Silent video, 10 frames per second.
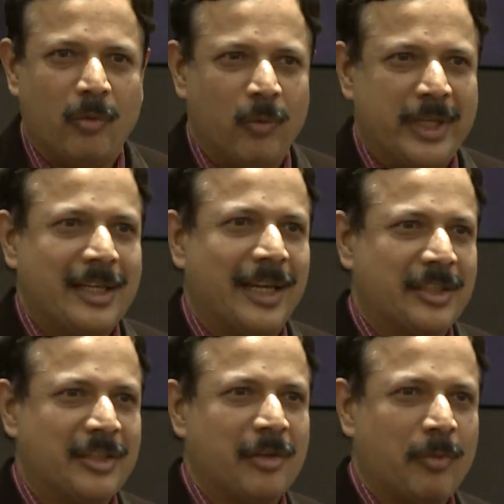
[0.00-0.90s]
which
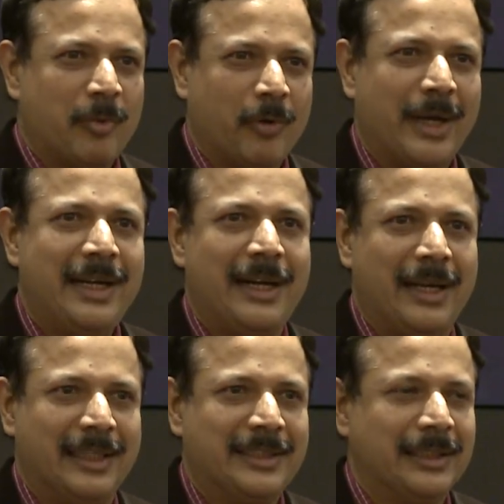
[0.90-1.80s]
has provided
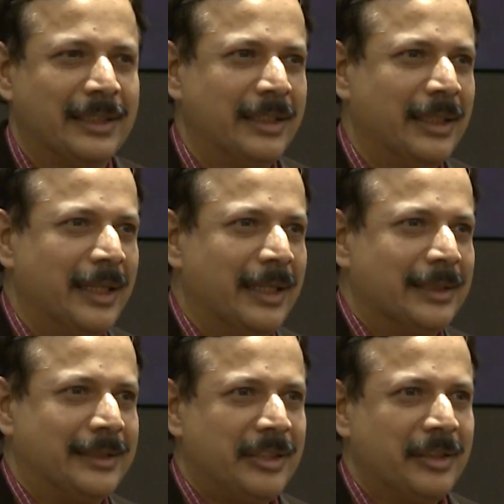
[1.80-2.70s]
us
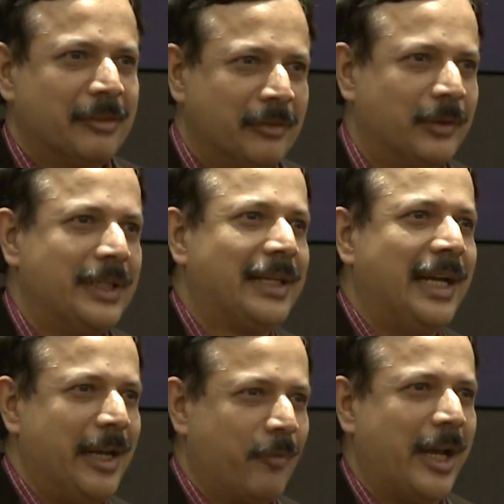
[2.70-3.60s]
such a
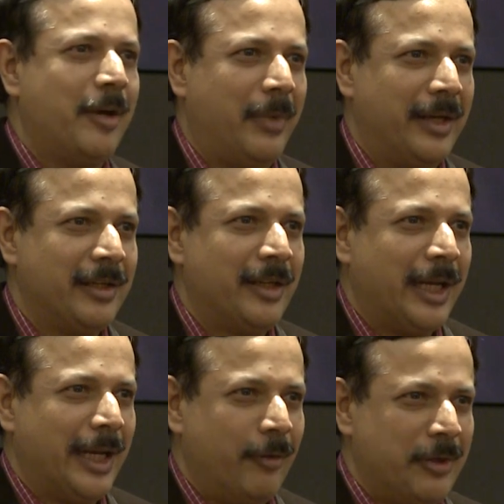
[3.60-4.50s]
fertile environment
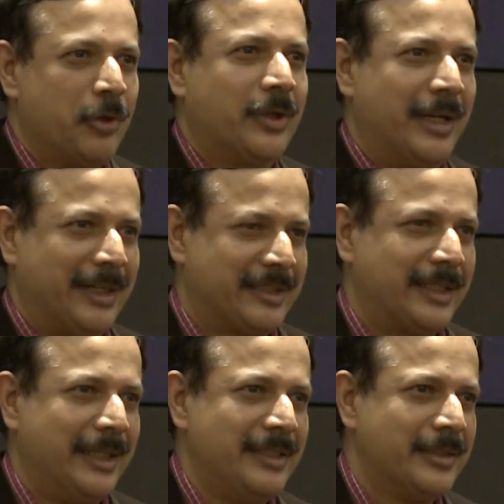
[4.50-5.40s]
in which to conduct
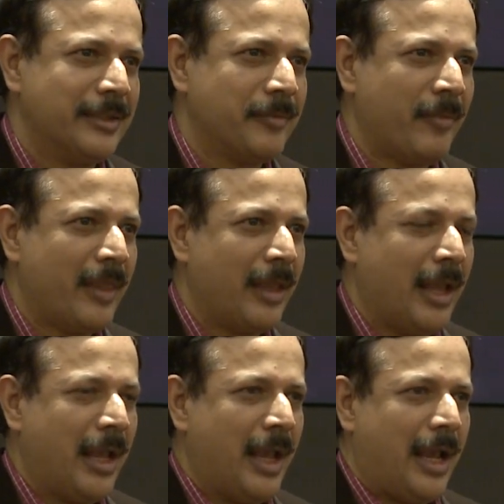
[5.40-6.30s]
science.
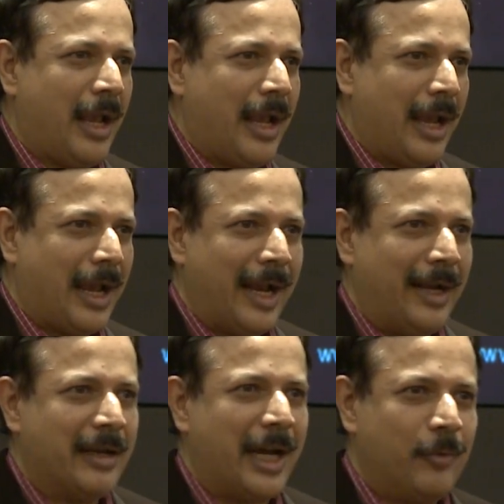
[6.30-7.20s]

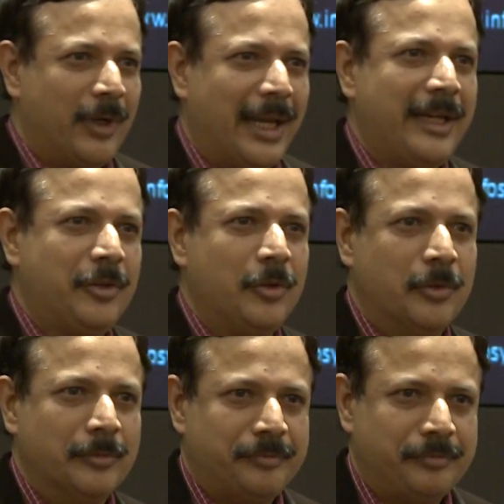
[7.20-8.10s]
And I would like
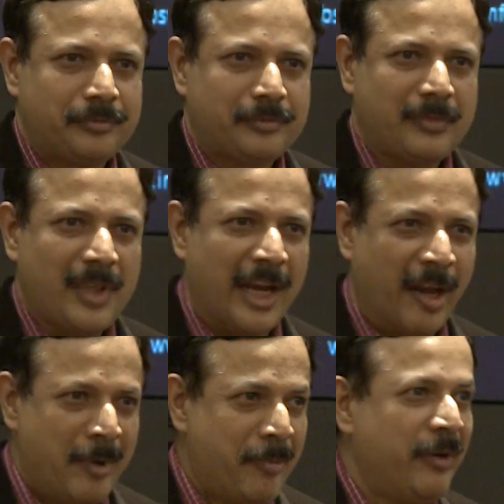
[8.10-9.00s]
to,
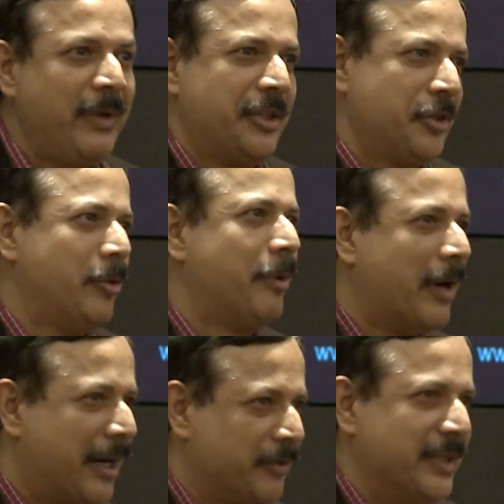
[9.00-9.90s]
and I've been privileged to be
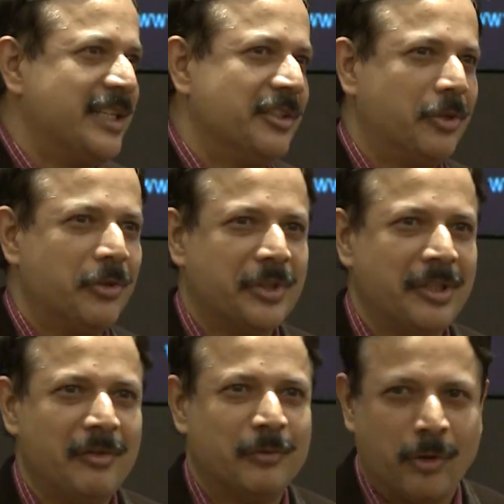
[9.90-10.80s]
part of this
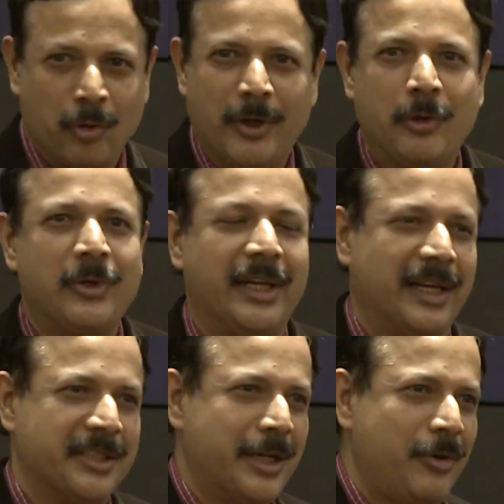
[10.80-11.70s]
institution for over two
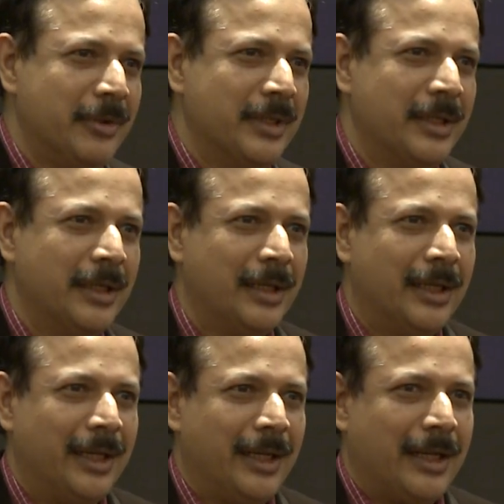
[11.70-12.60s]
decades now,
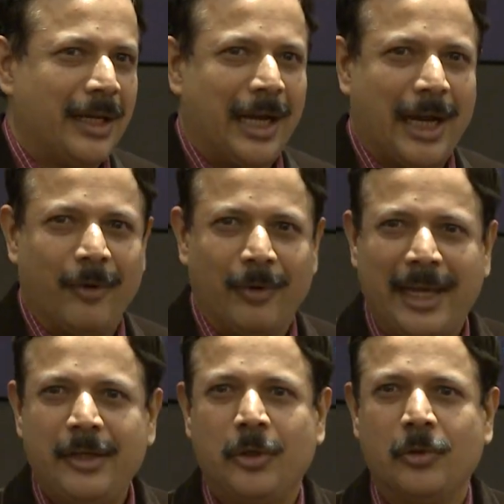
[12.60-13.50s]
I would
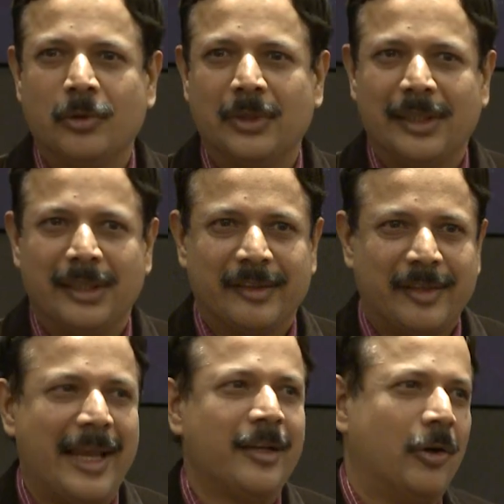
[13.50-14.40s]
like to
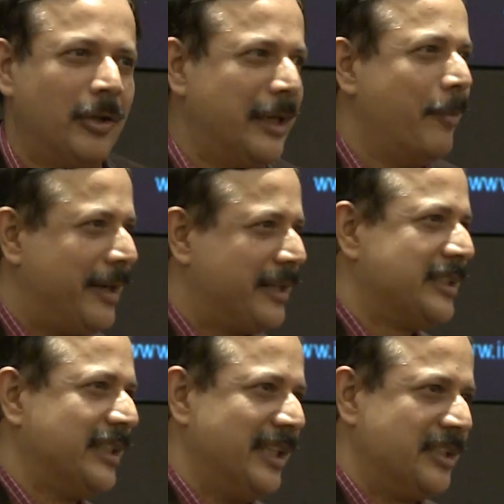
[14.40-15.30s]
thank all the
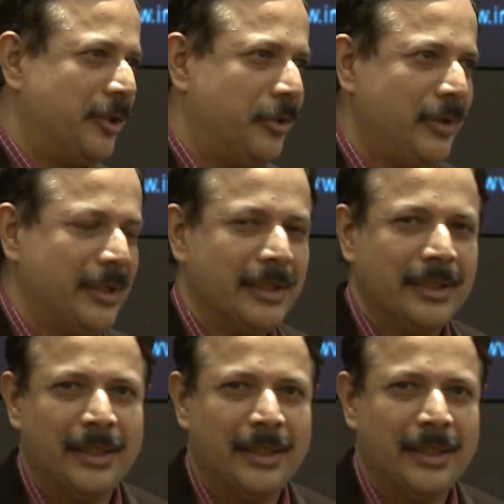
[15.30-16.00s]
mentors at the Institute,